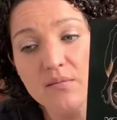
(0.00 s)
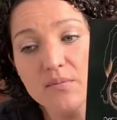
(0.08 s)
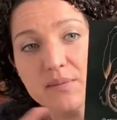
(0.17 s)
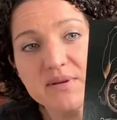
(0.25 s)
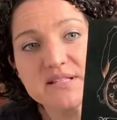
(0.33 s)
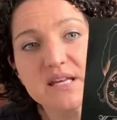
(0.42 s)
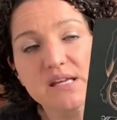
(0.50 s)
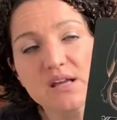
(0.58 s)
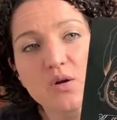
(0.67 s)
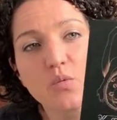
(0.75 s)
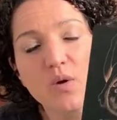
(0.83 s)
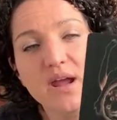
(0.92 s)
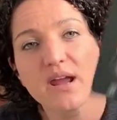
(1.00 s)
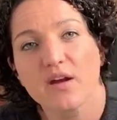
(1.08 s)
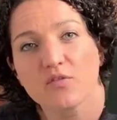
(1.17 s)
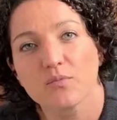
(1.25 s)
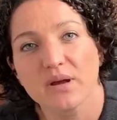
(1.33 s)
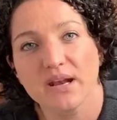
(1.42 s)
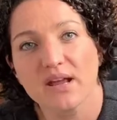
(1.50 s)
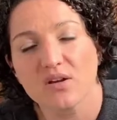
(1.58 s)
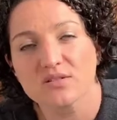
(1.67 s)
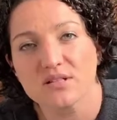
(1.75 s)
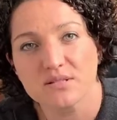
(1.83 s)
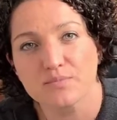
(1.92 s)
maybe taking away everybody
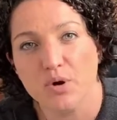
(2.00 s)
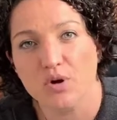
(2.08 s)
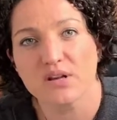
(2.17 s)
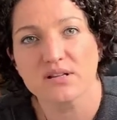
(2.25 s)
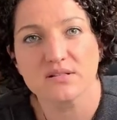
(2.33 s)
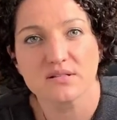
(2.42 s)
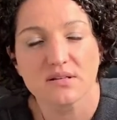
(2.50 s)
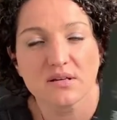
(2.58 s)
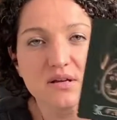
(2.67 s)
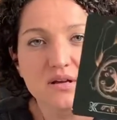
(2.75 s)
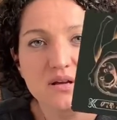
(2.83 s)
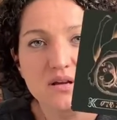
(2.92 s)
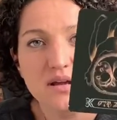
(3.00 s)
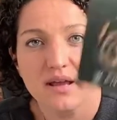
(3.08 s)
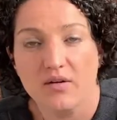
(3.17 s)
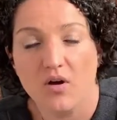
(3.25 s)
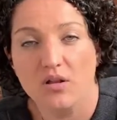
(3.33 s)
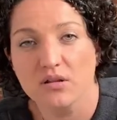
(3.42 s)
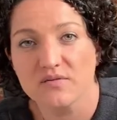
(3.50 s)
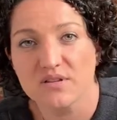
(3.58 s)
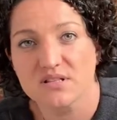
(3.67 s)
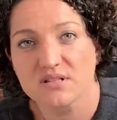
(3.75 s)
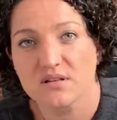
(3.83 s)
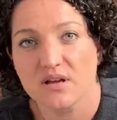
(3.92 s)
else's burdens and all of the
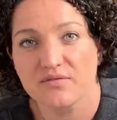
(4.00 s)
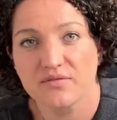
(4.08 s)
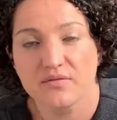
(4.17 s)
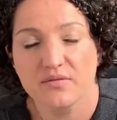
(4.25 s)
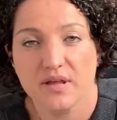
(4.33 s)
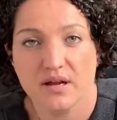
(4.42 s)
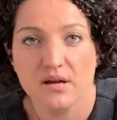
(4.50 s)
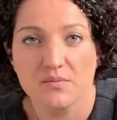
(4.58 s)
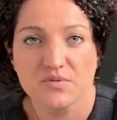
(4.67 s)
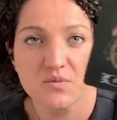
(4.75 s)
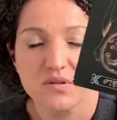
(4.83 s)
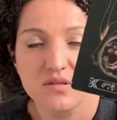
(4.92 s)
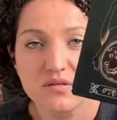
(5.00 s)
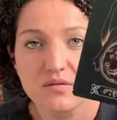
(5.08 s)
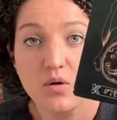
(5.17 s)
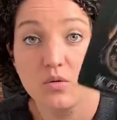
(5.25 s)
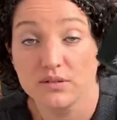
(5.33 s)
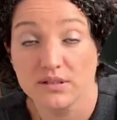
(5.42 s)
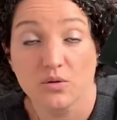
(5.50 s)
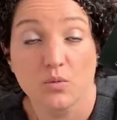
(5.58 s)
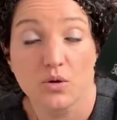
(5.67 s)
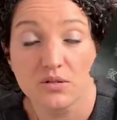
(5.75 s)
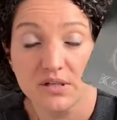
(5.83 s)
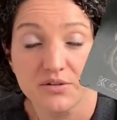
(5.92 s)
stuff that comes with holding the
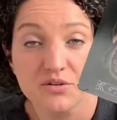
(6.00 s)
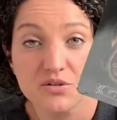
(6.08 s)
world on your